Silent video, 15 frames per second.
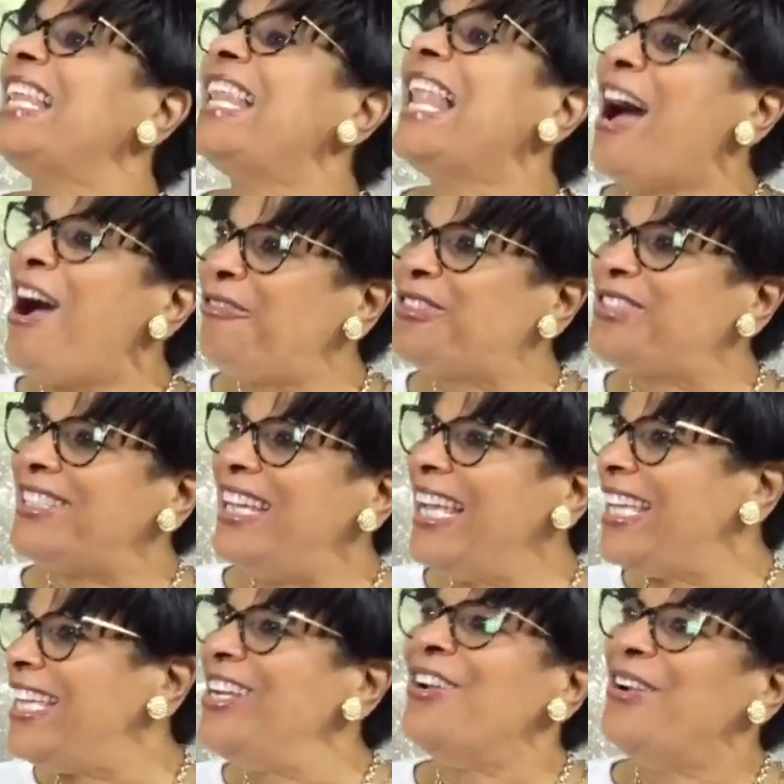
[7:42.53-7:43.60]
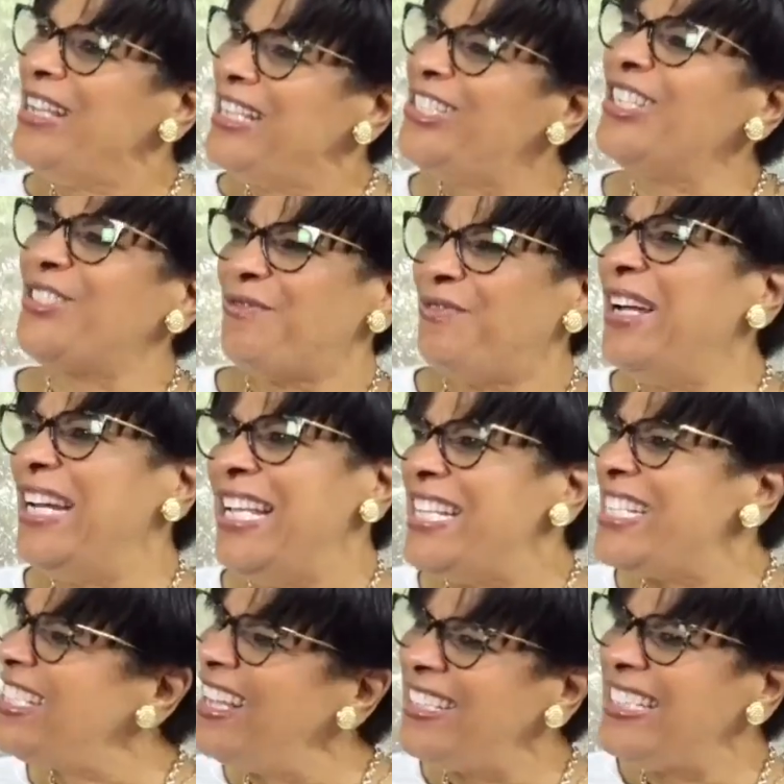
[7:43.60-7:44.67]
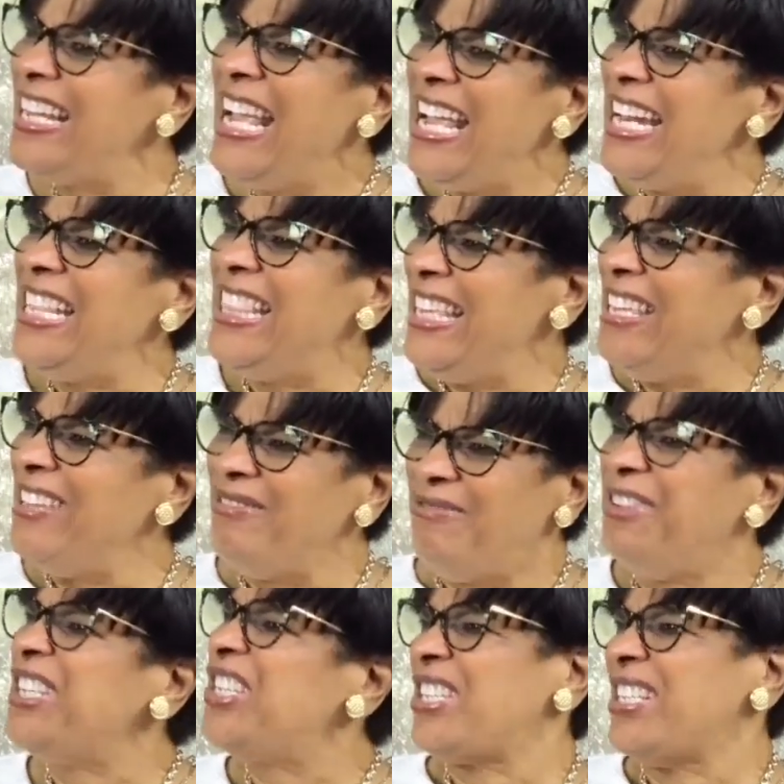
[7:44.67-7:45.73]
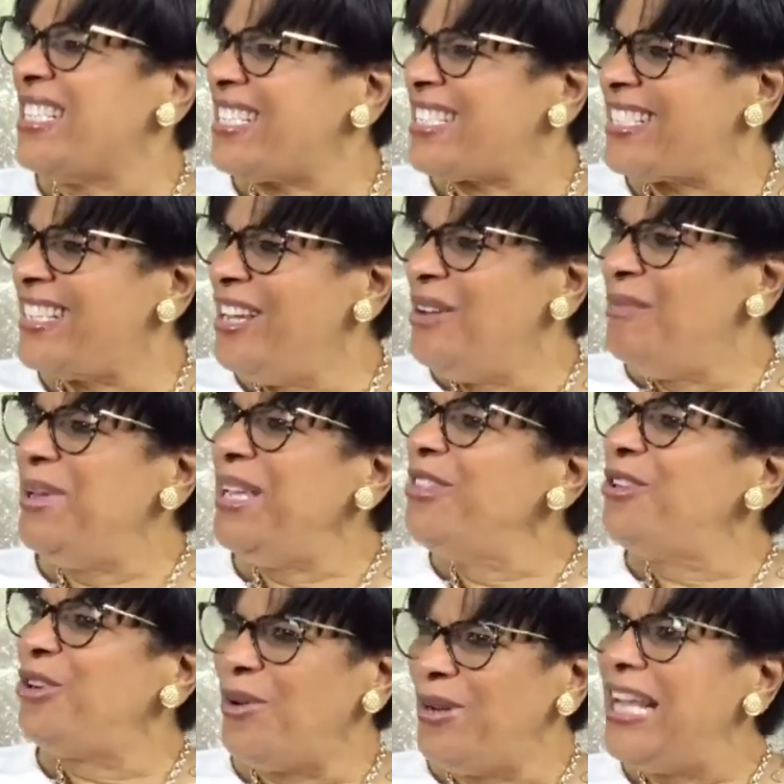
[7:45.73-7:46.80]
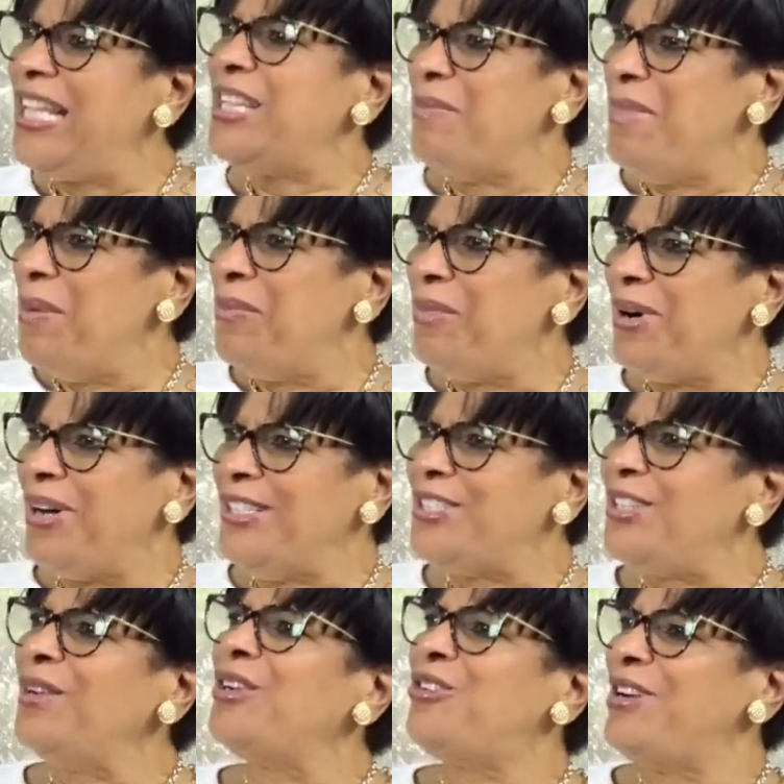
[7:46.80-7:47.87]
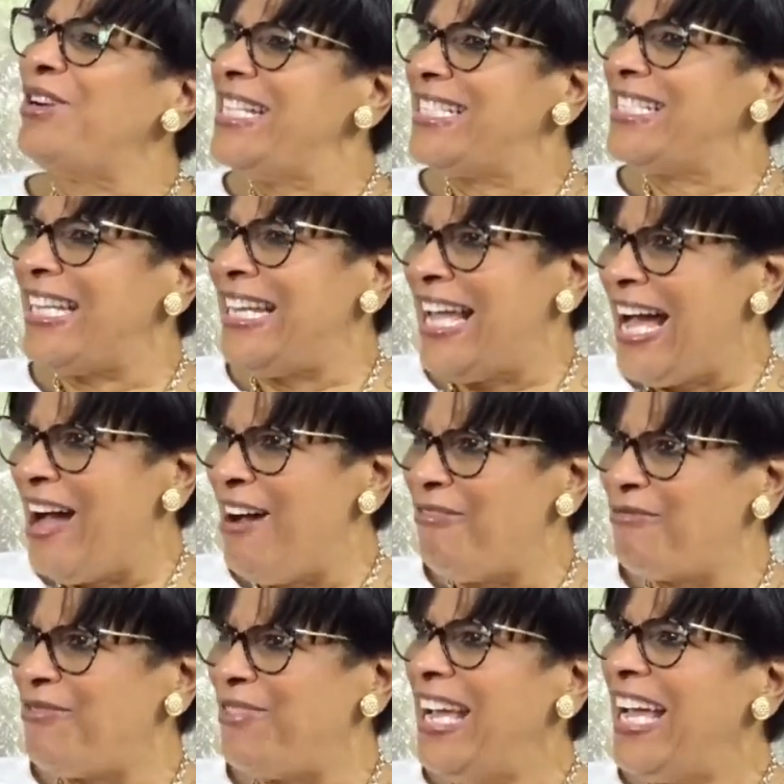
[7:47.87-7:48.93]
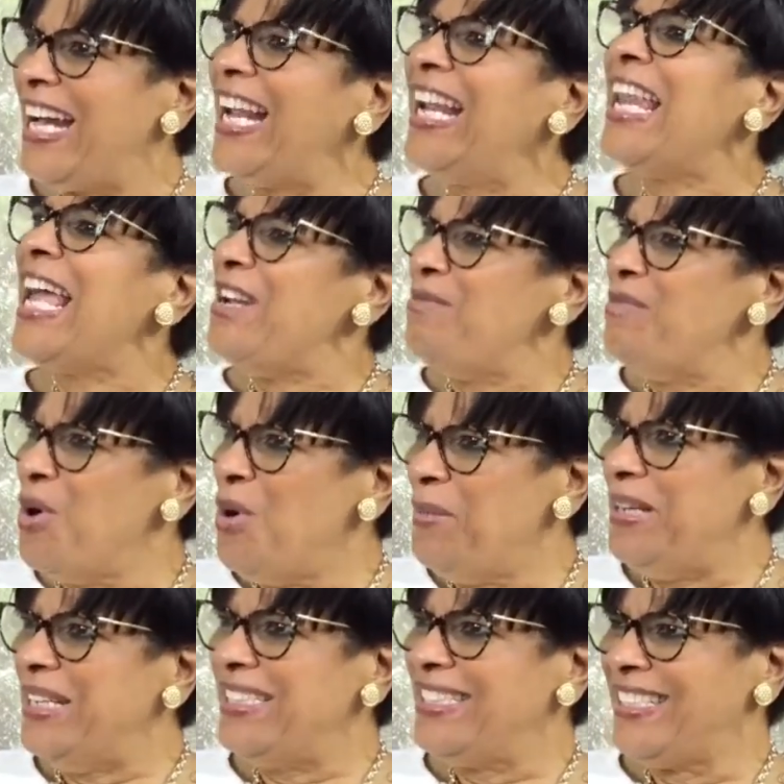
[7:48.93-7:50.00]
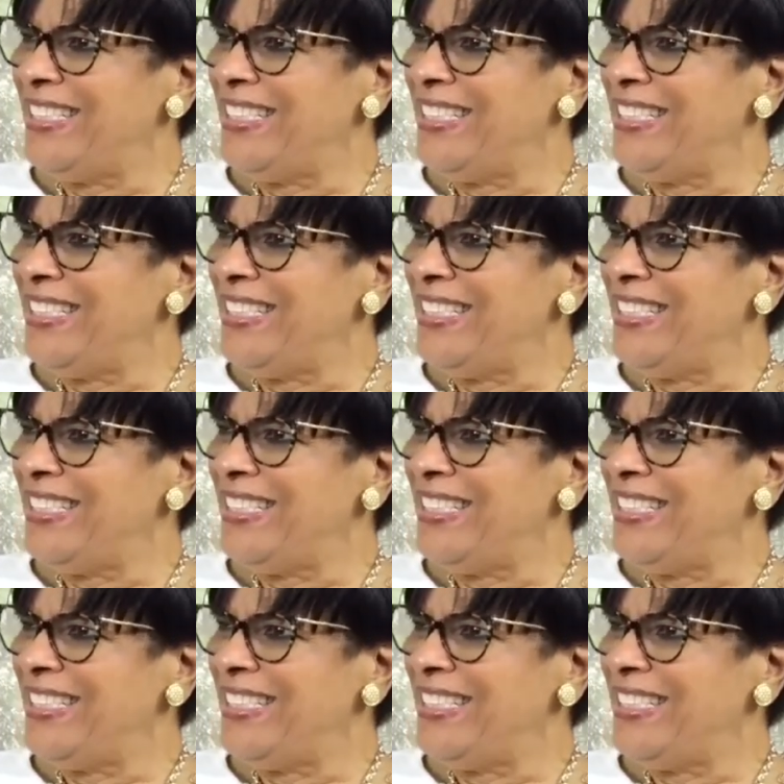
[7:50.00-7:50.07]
the laughter, like, it's just funny. It's not anything vicious being thrown at the member, and so it creates a laugh and a light moment.